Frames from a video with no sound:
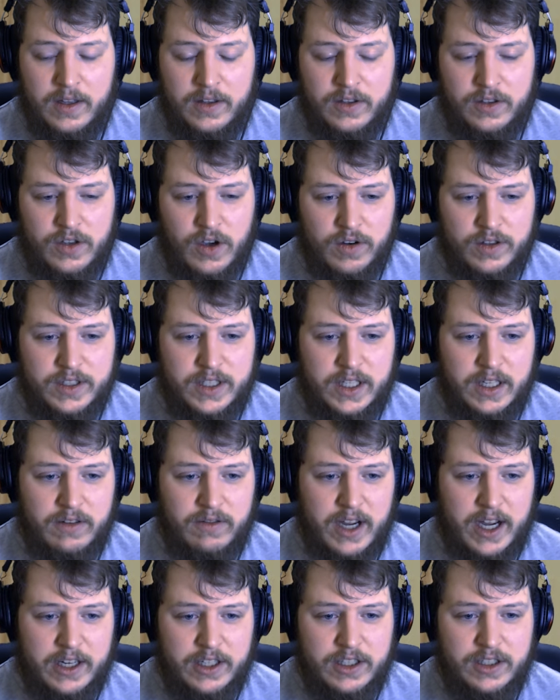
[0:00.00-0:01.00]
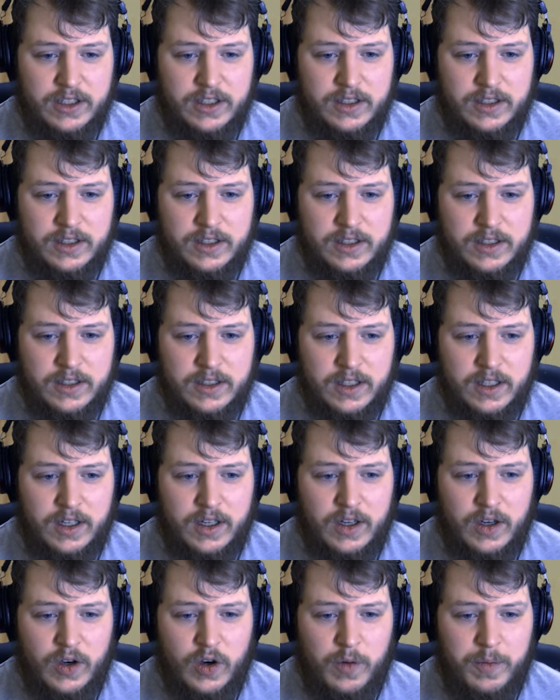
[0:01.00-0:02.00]
Toxic reaction
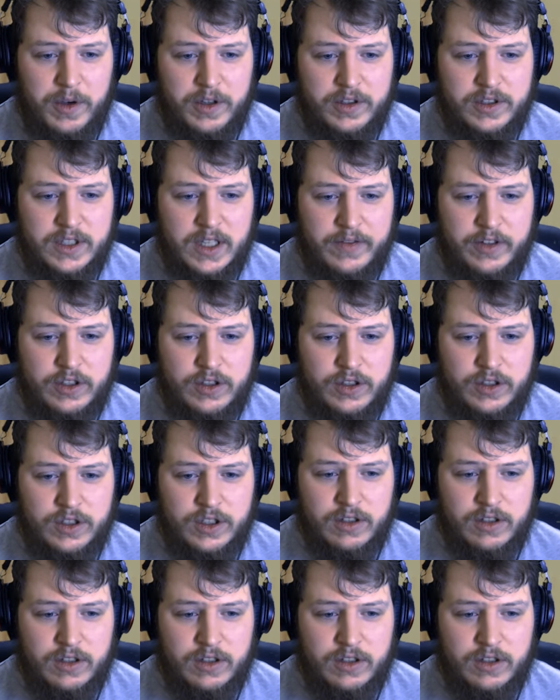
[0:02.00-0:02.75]
almost never touch the